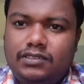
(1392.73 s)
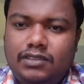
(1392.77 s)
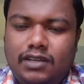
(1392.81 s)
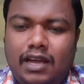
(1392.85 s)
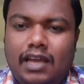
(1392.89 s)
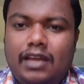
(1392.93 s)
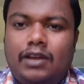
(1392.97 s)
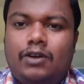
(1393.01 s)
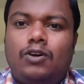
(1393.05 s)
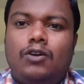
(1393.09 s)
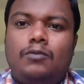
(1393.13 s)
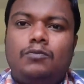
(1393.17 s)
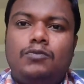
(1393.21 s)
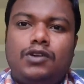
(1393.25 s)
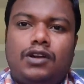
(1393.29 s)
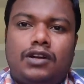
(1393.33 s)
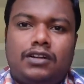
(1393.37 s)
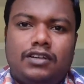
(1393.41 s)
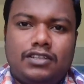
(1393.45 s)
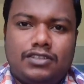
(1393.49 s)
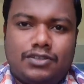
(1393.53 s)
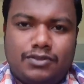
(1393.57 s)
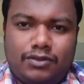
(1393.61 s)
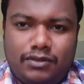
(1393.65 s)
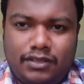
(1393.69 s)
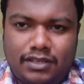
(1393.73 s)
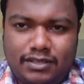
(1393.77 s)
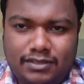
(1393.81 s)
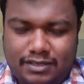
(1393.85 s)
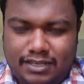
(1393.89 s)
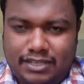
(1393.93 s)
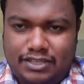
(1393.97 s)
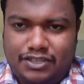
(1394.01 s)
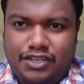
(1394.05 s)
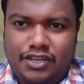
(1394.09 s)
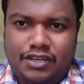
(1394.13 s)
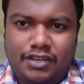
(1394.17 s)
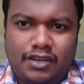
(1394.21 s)
I hope you understood this
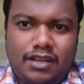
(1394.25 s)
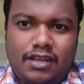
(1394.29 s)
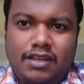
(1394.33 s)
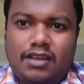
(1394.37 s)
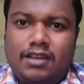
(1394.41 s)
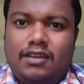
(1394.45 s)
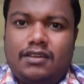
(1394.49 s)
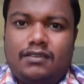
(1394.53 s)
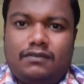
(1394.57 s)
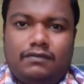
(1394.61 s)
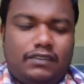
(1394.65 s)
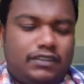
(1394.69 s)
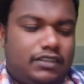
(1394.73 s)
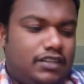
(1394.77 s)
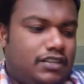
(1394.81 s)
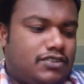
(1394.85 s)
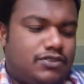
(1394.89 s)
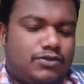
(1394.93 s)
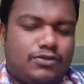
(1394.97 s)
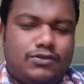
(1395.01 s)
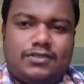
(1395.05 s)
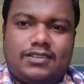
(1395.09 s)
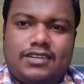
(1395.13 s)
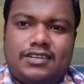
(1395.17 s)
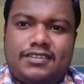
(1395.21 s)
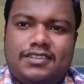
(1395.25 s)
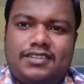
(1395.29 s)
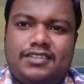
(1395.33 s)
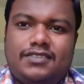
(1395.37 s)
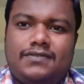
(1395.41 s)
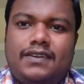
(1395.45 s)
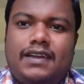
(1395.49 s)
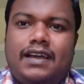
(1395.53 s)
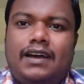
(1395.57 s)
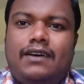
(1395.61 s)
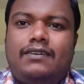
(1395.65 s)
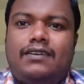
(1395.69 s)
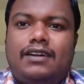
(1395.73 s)
session. With these two sessions
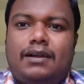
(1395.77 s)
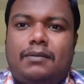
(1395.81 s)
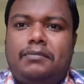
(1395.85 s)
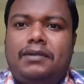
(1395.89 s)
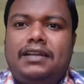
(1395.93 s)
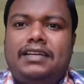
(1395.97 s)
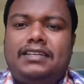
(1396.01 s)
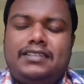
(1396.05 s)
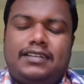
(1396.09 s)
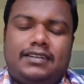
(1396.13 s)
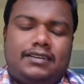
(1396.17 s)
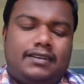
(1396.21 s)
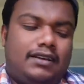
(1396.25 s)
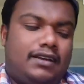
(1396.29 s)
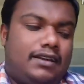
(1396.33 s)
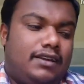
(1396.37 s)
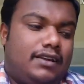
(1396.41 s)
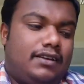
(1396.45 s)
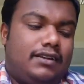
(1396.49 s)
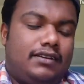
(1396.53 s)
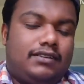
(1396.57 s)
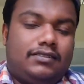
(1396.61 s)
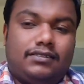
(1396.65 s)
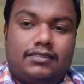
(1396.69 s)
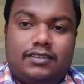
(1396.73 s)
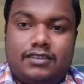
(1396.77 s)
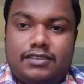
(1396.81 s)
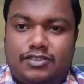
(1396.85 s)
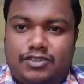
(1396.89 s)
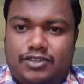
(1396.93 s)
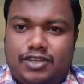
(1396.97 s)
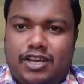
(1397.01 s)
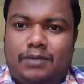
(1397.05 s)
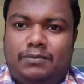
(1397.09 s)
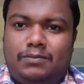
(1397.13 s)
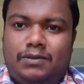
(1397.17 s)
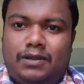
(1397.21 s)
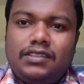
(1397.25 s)
we have completed this
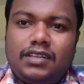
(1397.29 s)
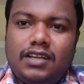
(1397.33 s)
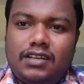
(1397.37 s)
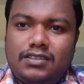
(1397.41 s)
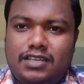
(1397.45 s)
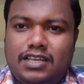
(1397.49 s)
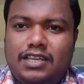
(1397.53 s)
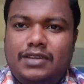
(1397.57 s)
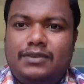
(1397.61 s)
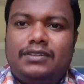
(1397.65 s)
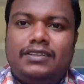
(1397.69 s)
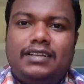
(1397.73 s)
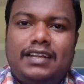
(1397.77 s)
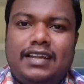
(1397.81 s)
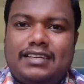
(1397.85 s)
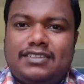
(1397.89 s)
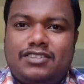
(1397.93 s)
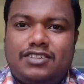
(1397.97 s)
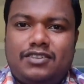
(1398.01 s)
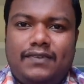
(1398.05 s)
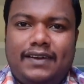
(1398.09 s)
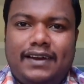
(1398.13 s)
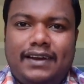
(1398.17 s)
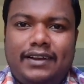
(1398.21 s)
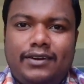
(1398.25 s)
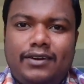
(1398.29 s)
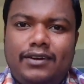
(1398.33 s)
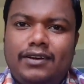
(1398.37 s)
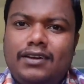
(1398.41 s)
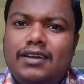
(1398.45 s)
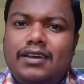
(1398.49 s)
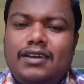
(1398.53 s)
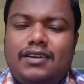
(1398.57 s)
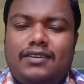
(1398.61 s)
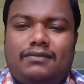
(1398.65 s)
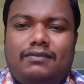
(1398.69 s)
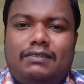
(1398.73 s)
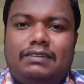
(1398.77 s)
chapter. See you in the next video
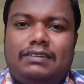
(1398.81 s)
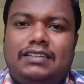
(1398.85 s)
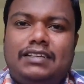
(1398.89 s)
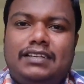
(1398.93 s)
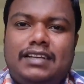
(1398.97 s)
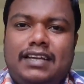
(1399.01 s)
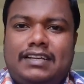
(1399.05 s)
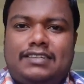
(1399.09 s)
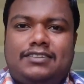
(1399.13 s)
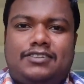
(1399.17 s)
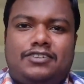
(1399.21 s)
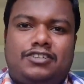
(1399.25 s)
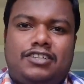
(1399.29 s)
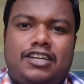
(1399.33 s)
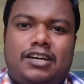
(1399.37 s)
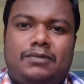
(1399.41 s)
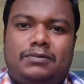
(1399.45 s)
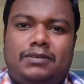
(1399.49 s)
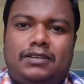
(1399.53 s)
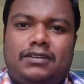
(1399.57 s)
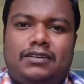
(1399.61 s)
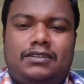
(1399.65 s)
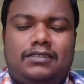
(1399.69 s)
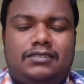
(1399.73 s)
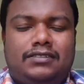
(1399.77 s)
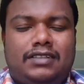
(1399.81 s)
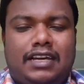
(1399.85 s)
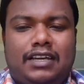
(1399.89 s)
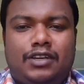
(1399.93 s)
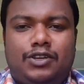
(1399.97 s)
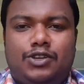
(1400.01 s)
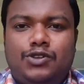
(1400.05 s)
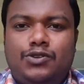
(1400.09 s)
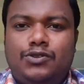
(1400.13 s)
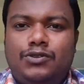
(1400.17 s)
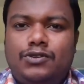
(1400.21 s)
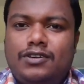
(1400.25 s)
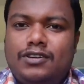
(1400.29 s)
with the next chapter.
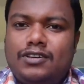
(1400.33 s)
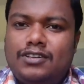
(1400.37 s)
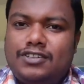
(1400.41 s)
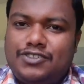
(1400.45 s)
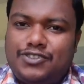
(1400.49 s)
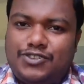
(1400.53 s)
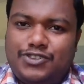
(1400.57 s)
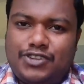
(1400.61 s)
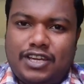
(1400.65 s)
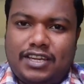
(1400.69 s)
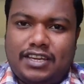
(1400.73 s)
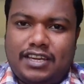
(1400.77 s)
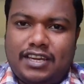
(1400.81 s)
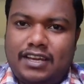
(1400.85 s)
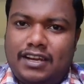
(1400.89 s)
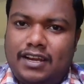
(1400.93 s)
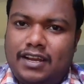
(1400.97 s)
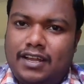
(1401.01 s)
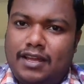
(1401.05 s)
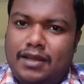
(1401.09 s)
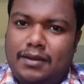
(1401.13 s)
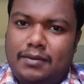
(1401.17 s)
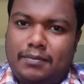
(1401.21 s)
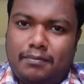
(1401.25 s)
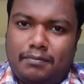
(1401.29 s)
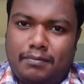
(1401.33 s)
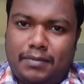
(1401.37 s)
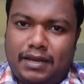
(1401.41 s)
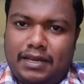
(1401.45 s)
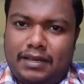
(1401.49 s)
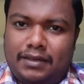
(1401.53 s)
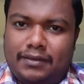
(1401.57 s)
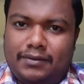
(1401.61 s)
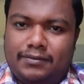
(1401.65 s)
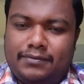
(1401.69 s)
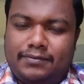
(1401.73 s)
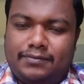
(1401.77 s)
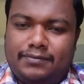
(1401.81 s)
Thank you. Take care.
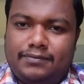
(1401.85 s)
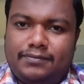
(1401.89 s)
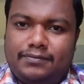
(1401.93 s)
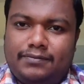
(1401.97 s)
Bye.